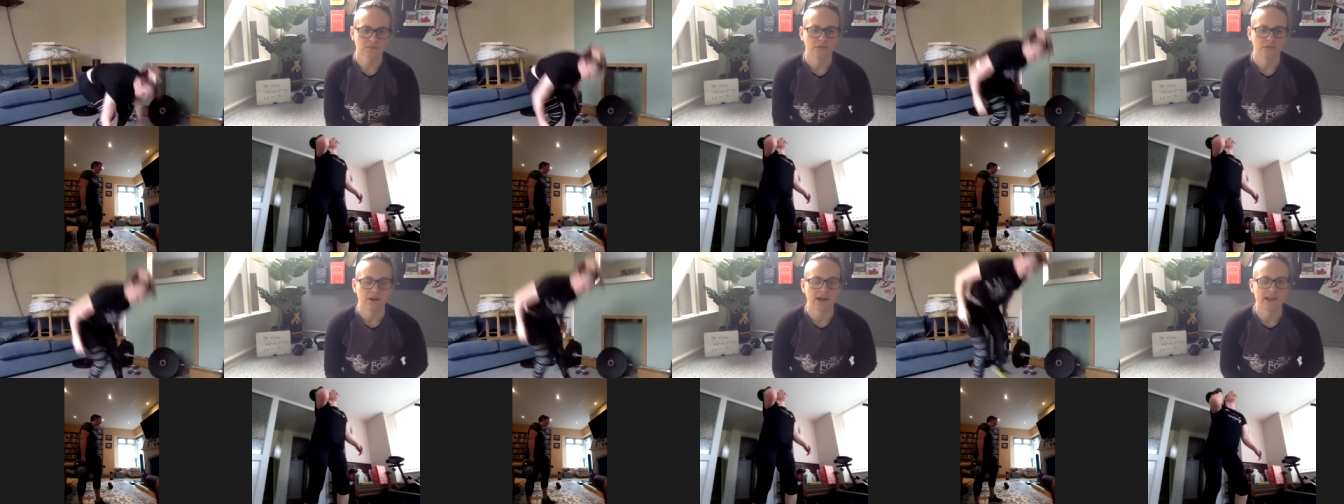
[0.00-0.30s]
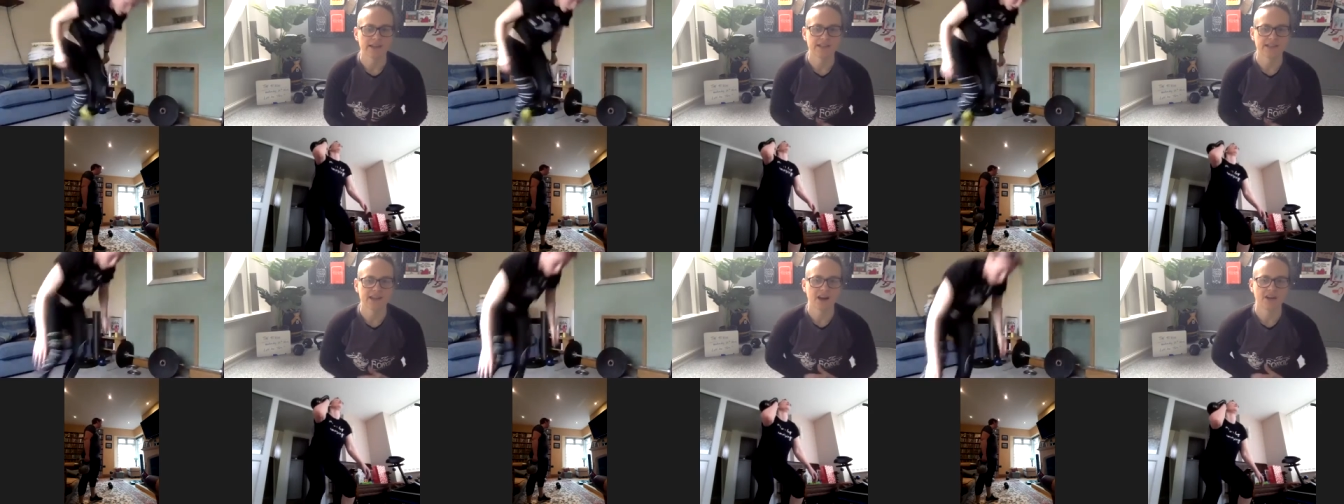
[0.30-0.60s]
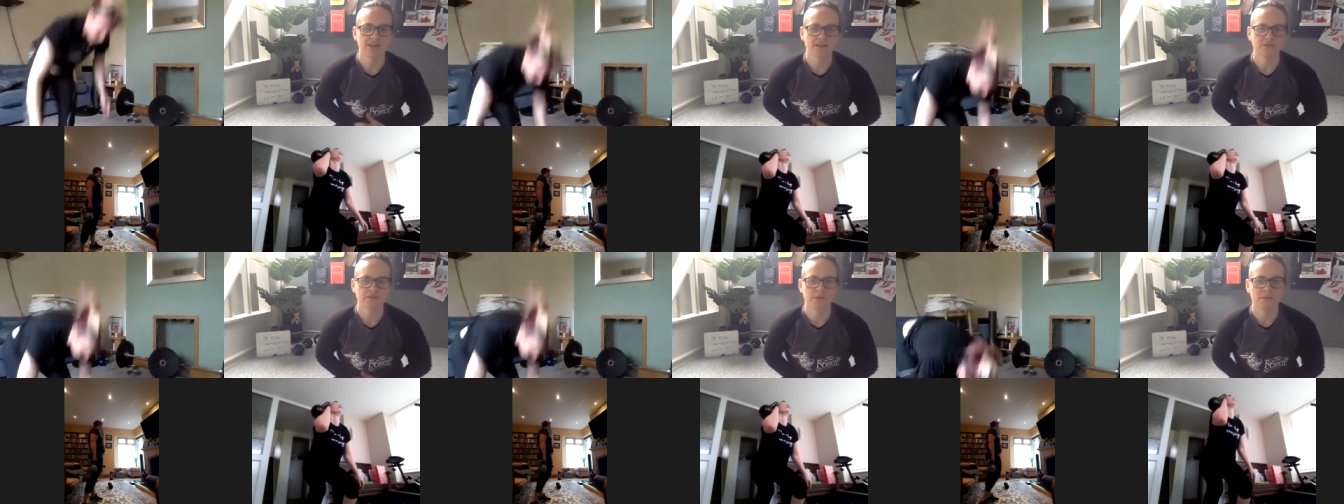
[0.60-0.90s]
Right,
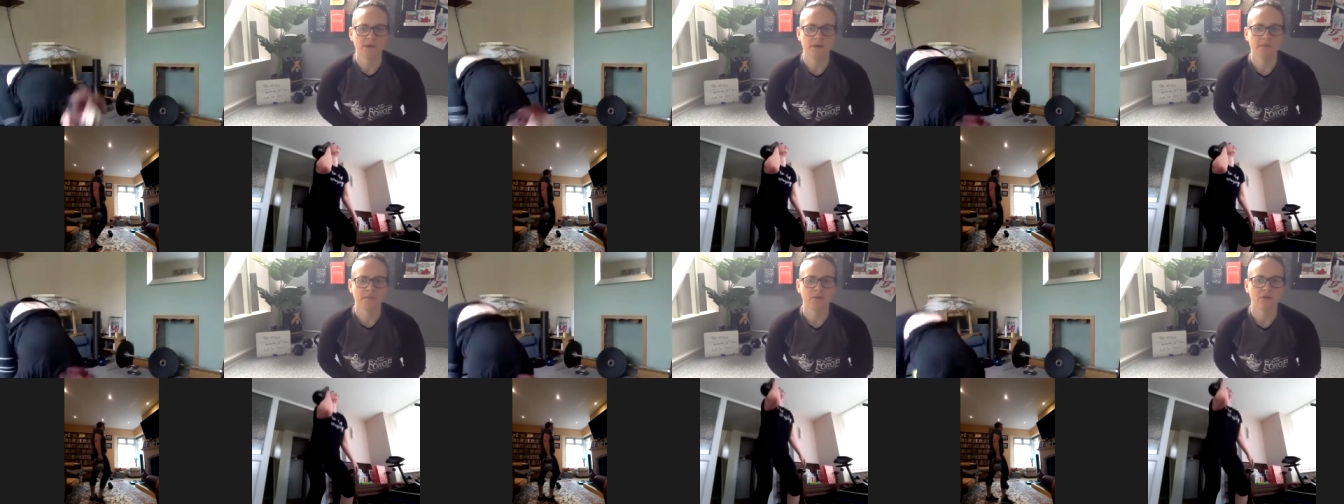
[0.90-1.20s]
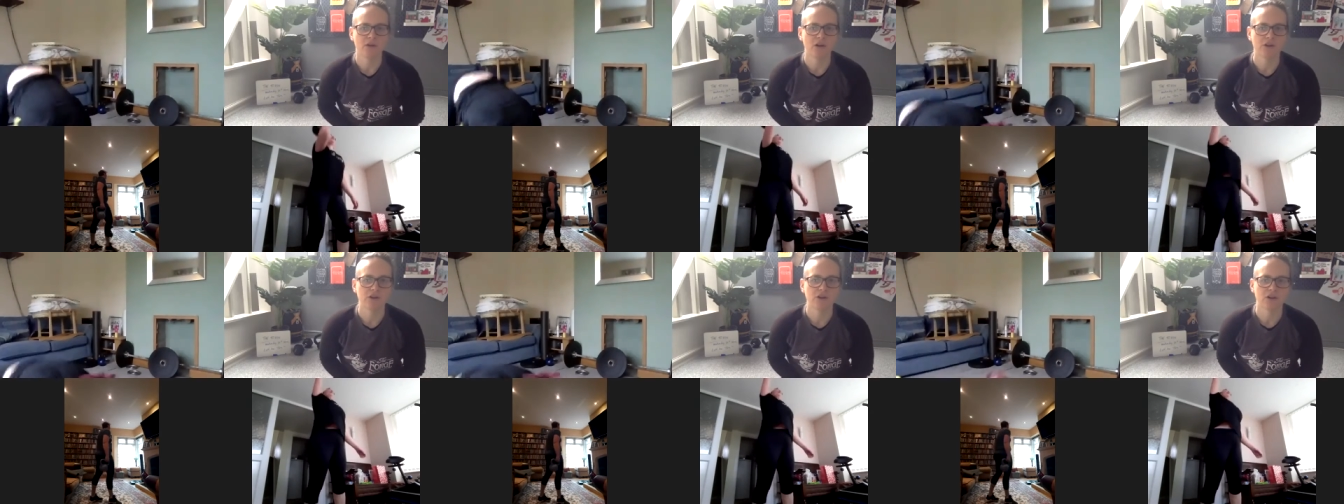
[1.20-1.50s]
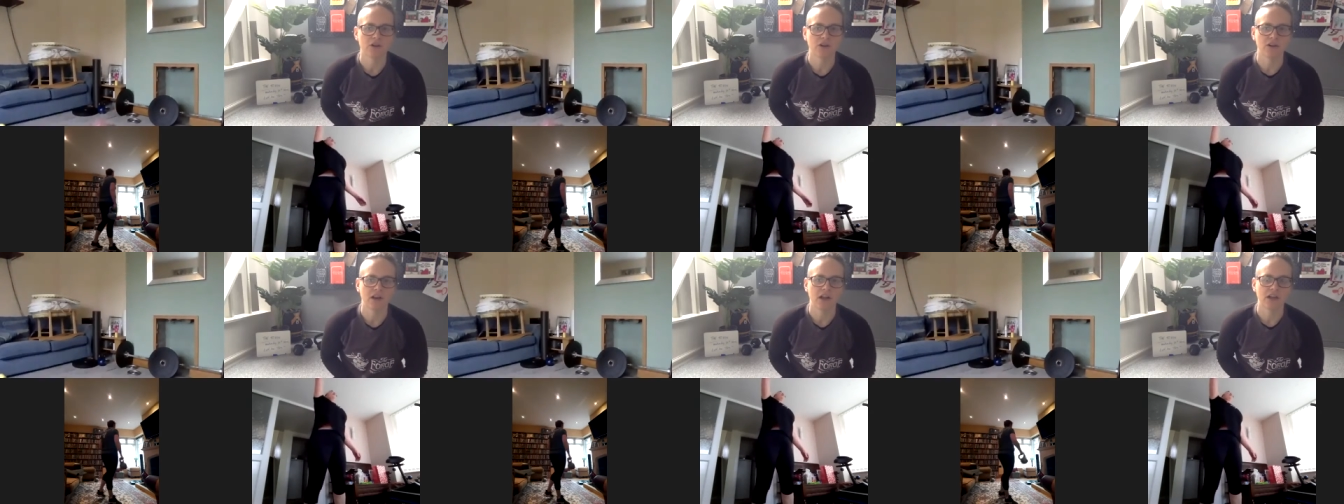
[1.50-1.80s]
Geraldine, remember on
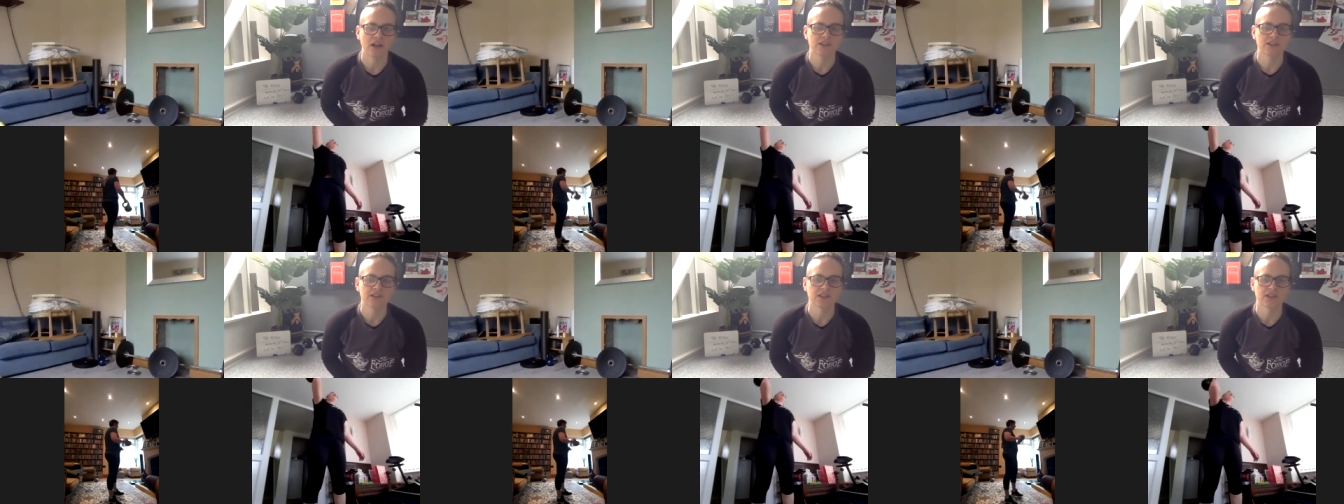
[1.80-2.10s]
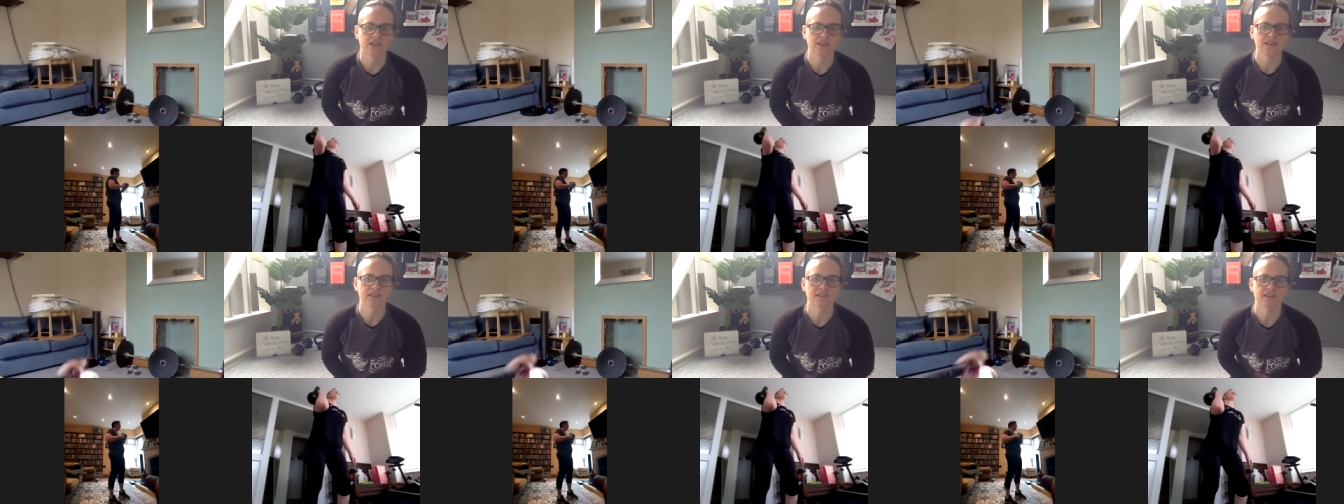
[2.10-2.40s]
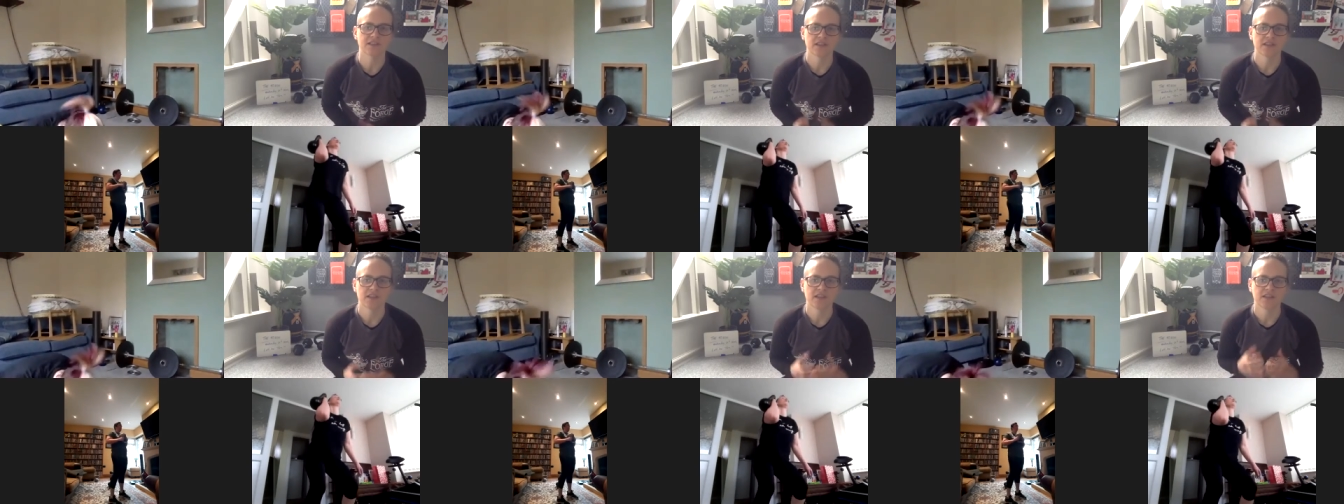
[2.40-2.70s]
your
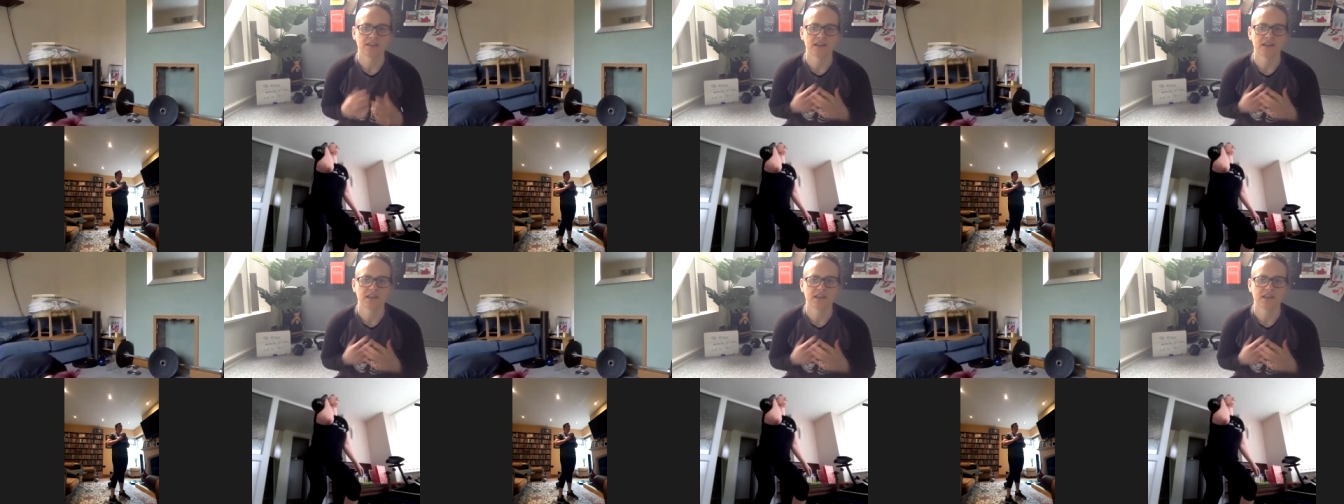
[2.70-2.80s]
lunges,